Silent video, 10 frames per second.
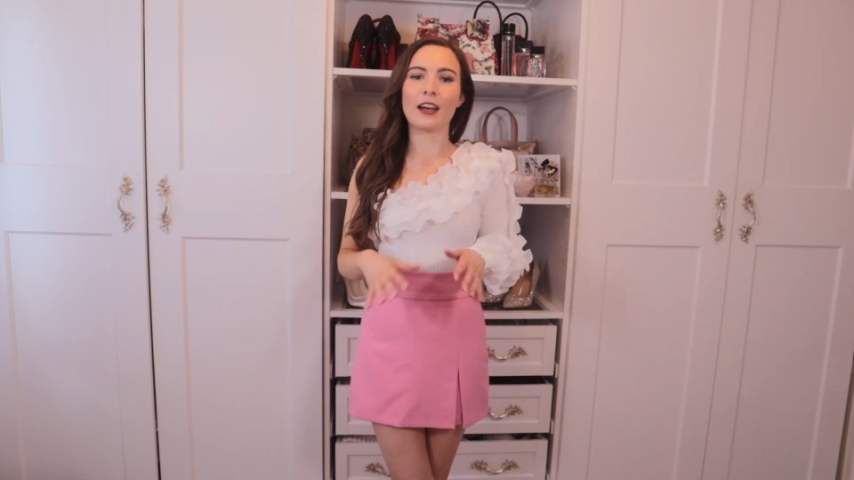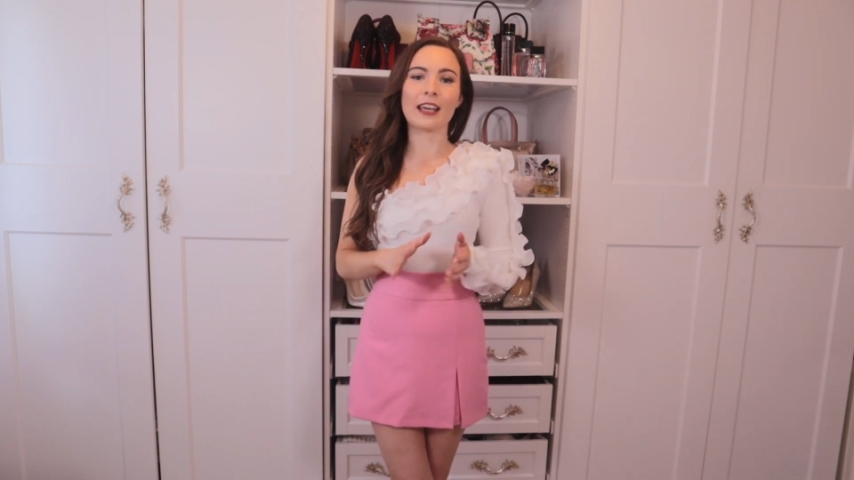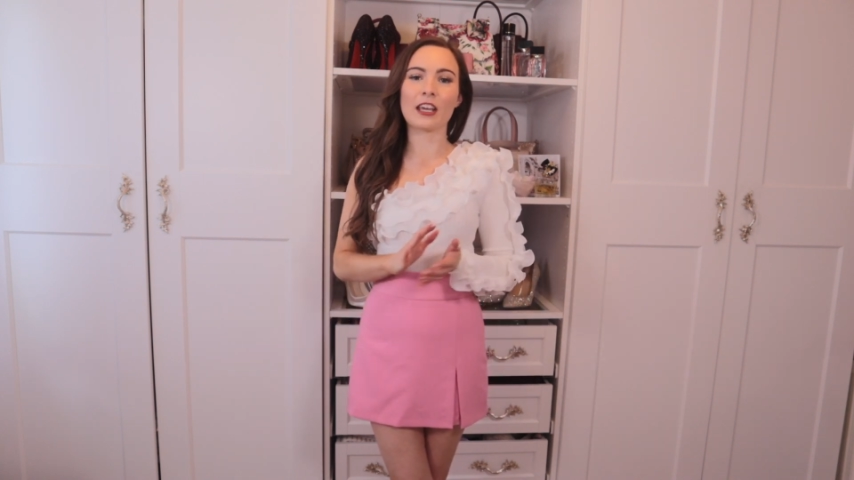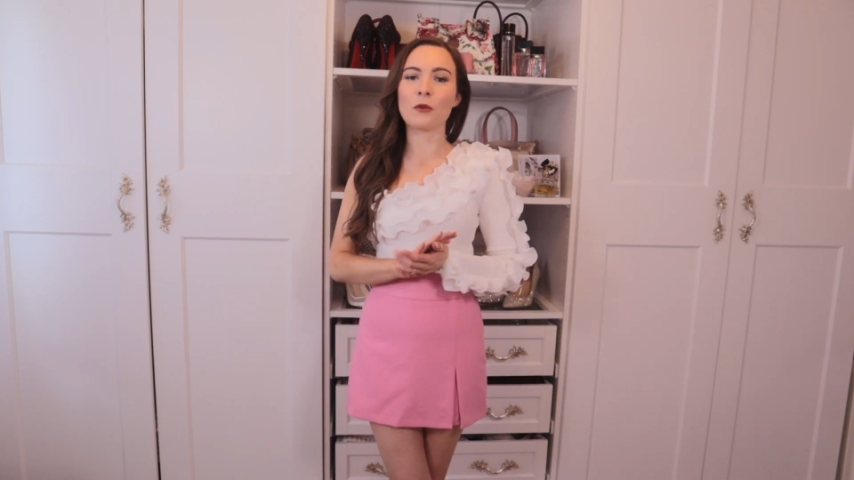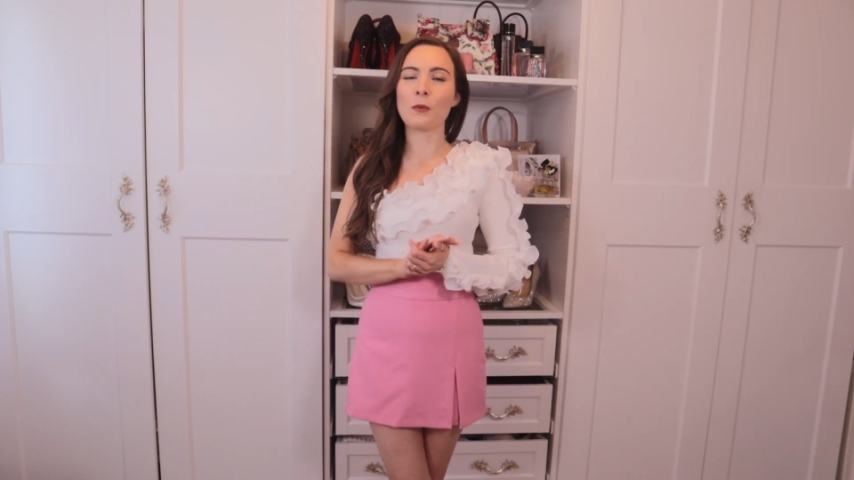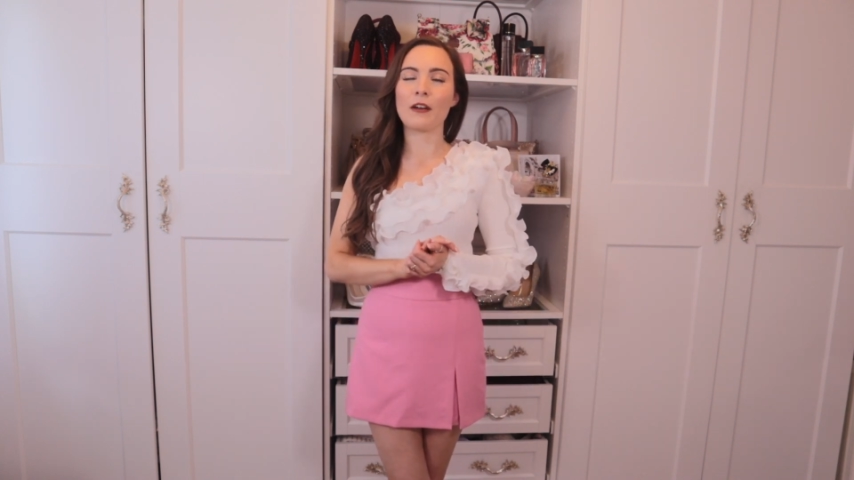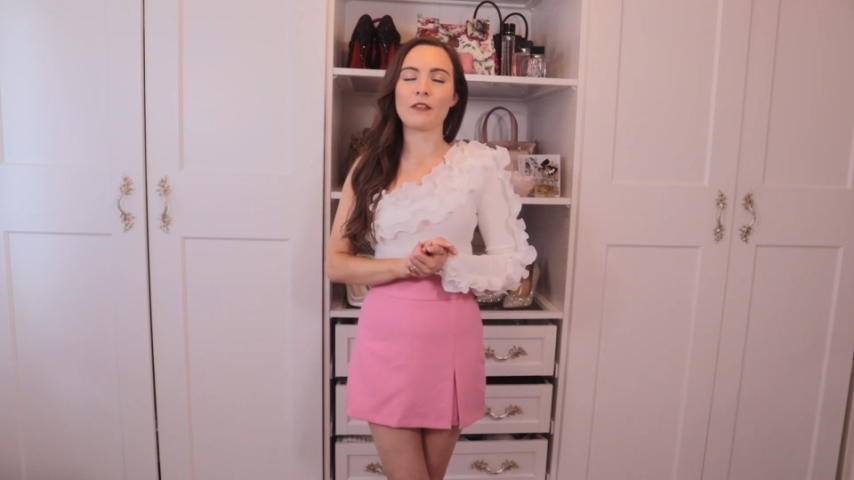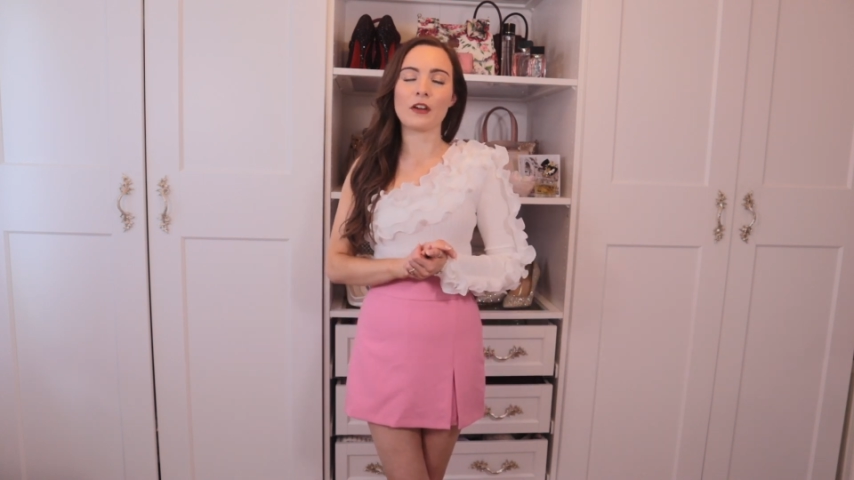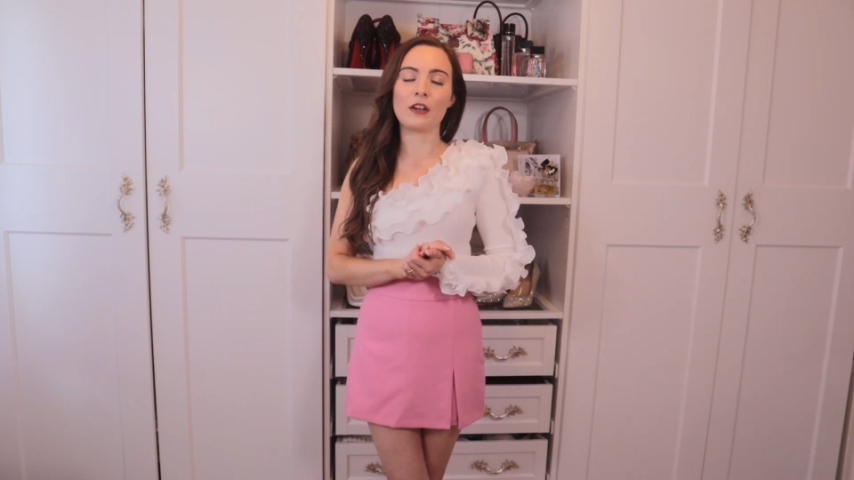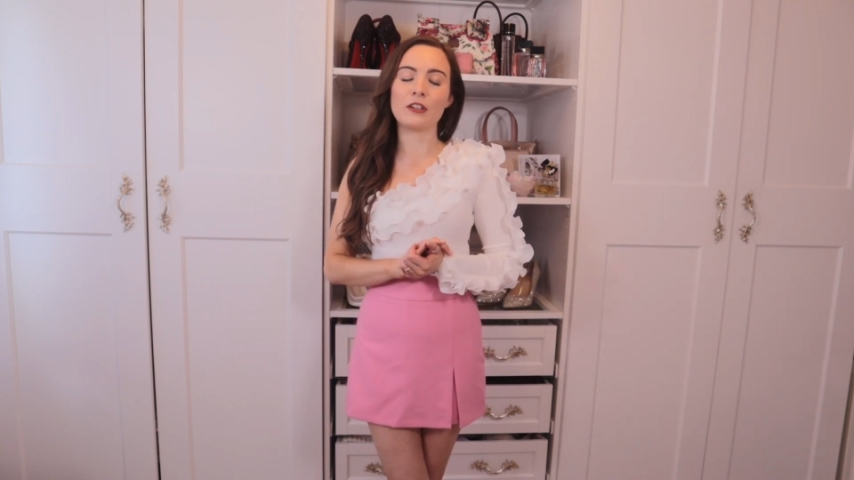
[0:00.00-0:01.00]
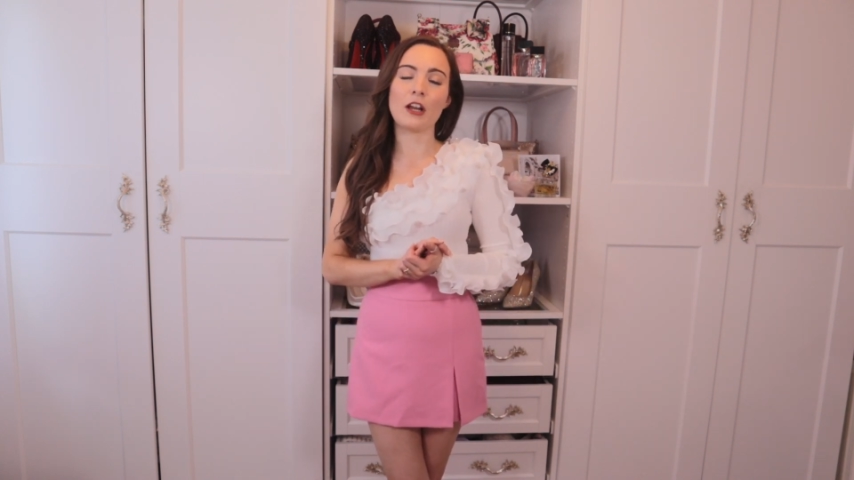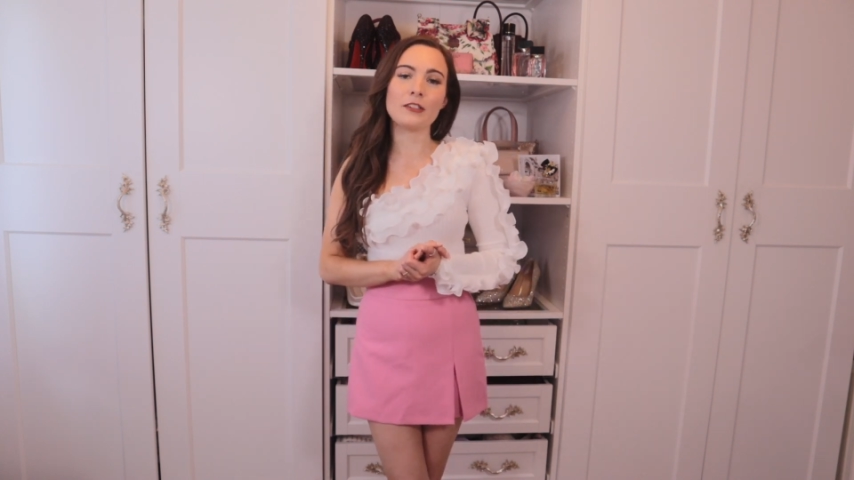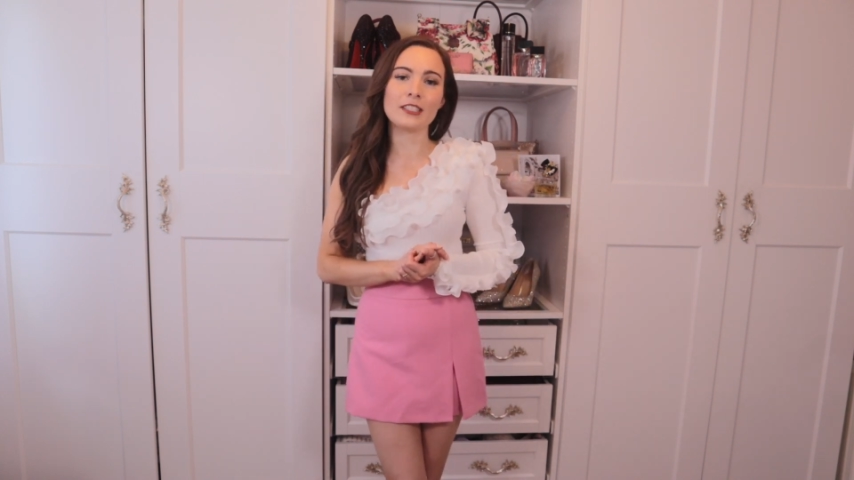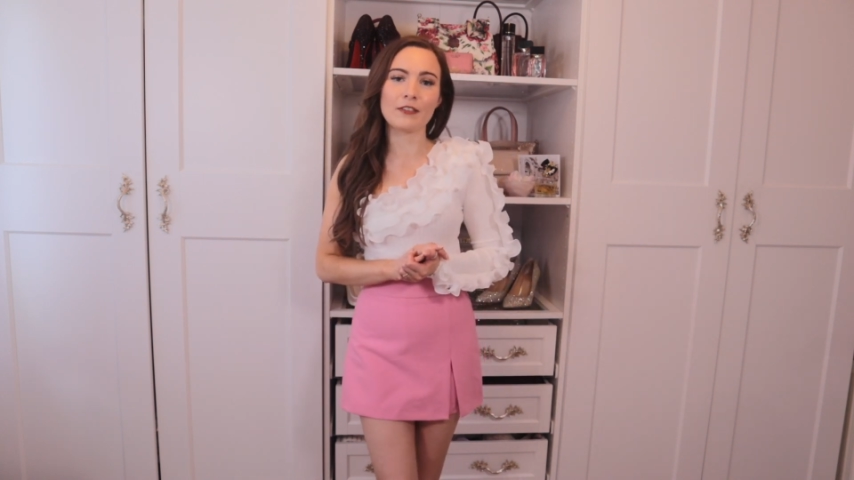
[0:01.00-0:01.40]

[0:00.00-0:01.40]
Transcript: like you can wear it for loads